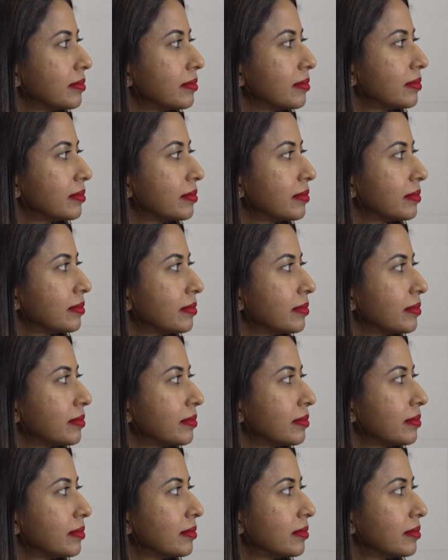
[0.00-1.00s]

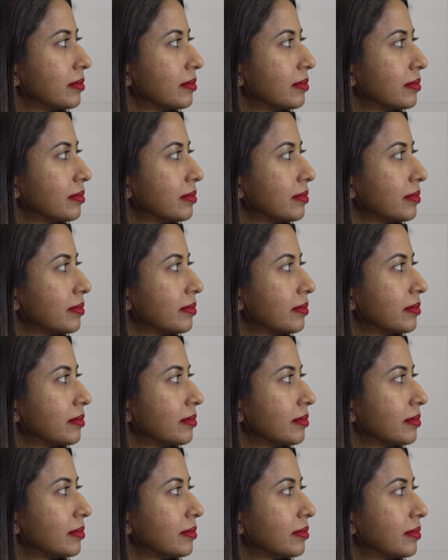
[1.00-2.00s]

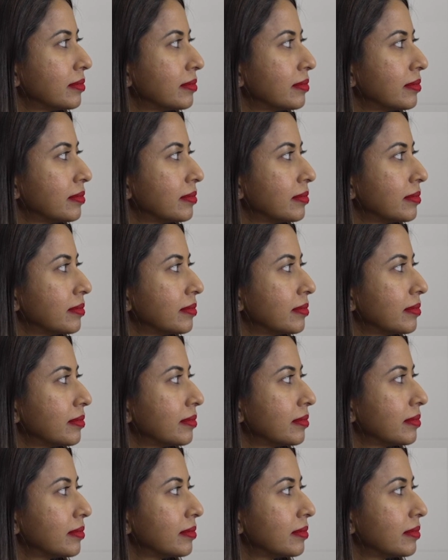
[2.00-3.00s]

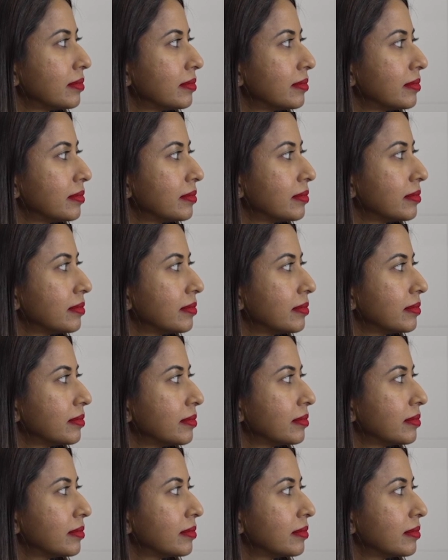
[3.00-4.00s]

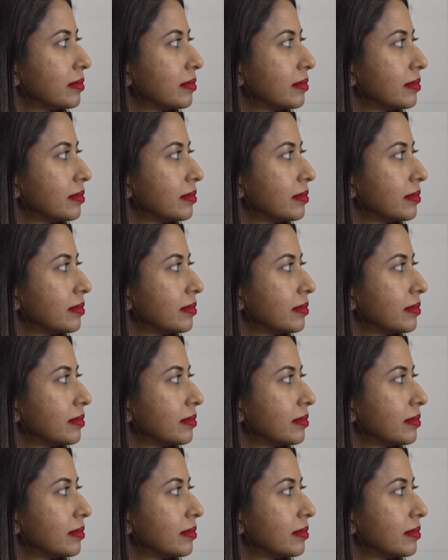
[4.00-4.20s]
(not speaking)